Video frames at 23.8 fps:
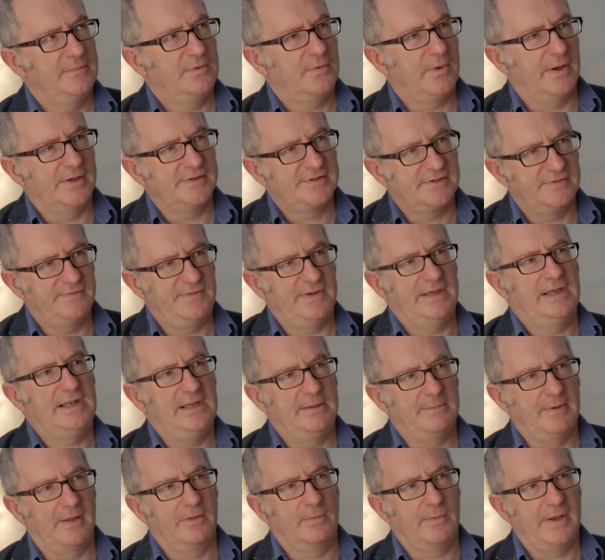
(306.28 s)
quite severely
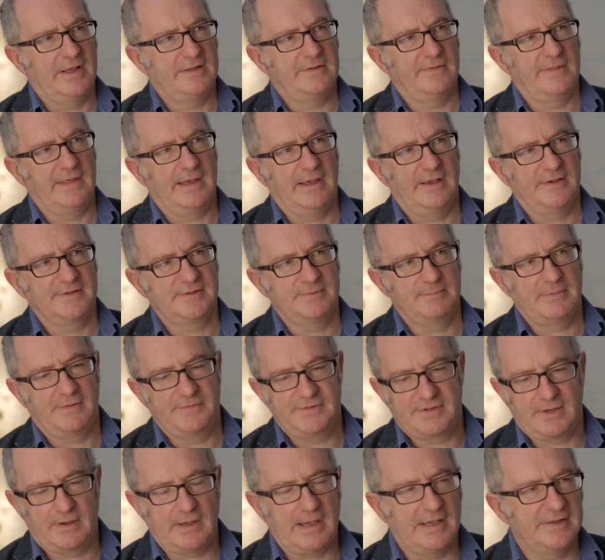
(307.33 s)
by the weight of the house above.
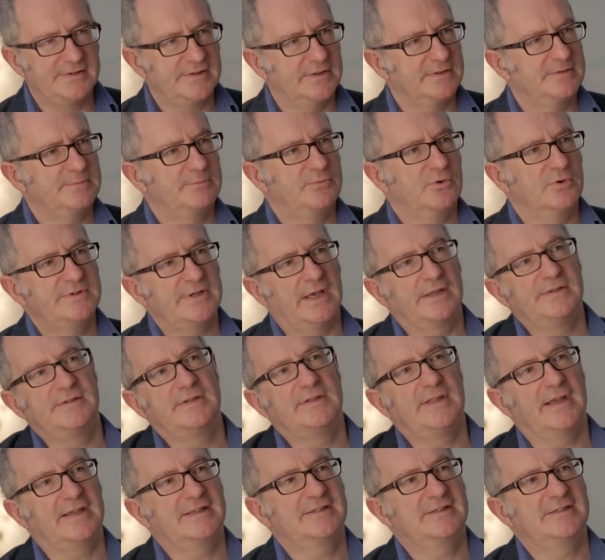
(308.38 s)
So as it's brought out, it